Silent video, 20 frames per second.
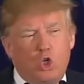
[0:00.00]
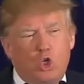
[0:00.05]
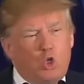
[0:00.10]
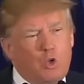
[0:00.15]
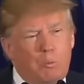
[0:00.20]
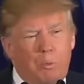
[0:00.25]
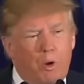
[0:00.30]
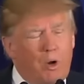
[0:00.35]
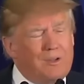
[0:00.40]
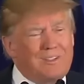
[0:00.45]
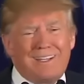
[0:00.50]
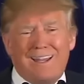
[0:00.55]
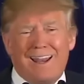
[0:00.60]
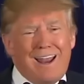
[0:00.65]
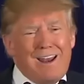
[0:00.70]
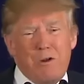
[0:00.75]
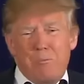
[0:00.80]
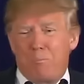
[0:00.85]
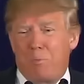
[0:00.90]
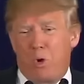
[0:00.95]
Did you poll? I
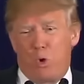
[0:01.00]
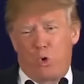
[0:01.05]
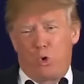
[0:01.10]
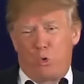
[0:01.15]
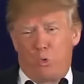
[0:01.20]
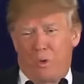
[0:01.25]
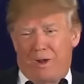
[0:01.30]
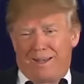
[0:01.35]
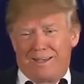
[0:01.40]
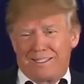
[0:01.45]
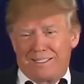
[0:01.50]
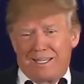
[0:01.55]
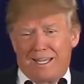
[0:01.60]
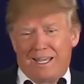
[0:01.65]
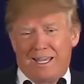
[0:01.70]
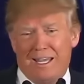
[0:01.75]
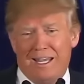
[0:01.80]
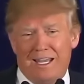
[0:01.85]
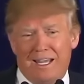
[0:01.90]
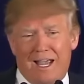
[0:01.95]
said, I don't poll what I
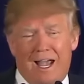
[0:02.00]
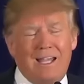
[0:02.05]
say.